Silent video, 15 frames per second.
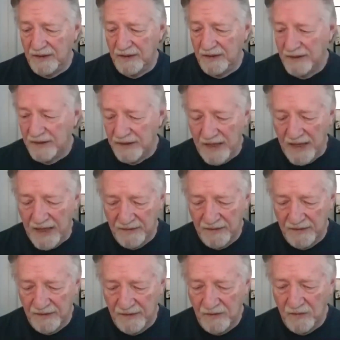and
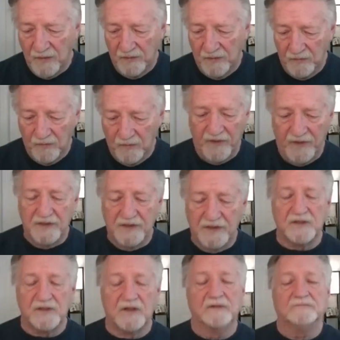you're ready to
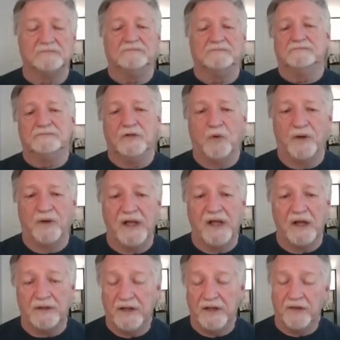start going out and
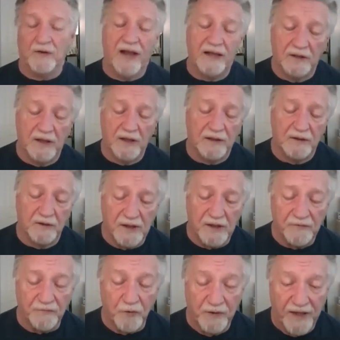either looking for an
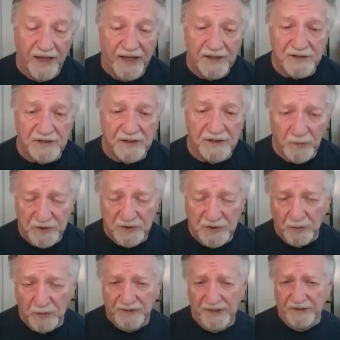agent which you'll need in the larger
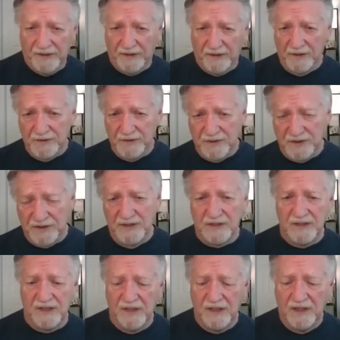cities
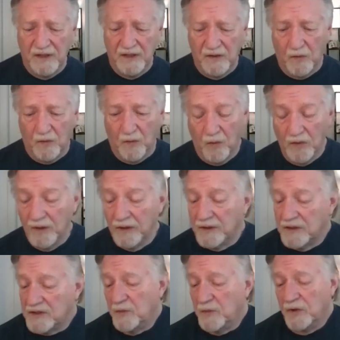or in a smaller city
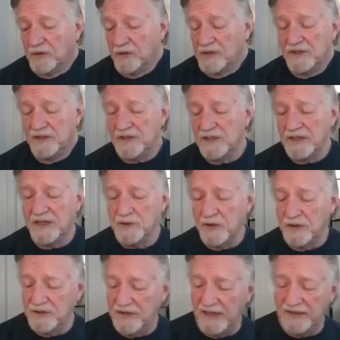i guess you can take that around
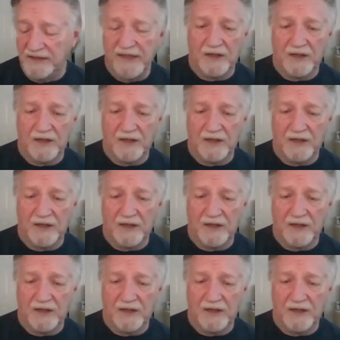to